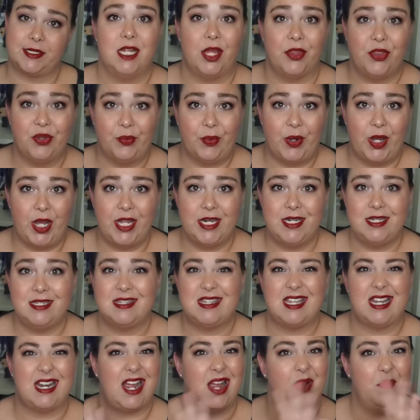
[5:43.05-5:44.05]
Another
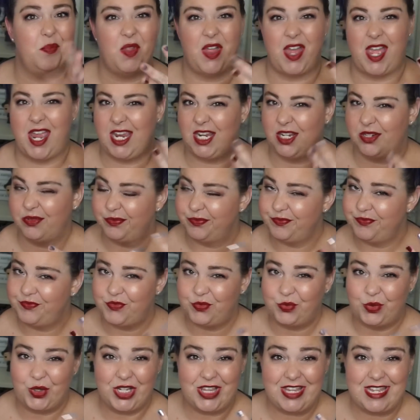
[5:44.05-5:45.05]
one that I'm like
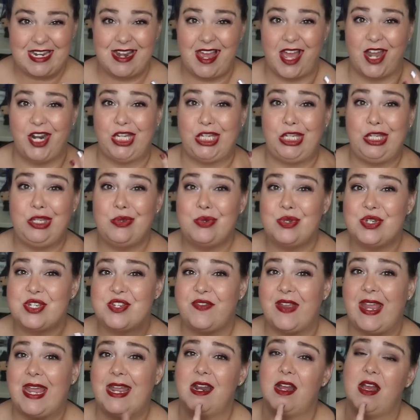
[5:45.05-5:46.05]
really not a huge
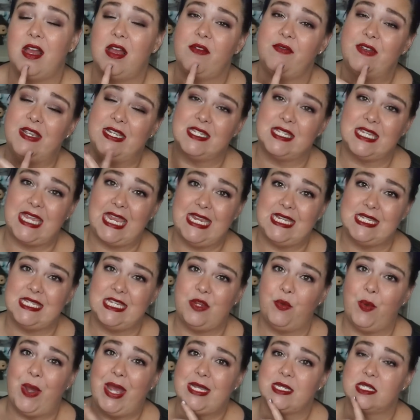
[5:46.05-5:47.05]
fan of is
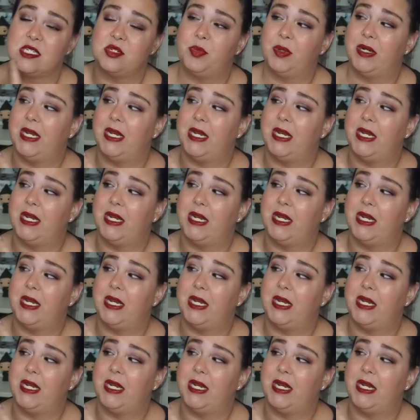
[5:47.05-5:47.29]
Kasie West,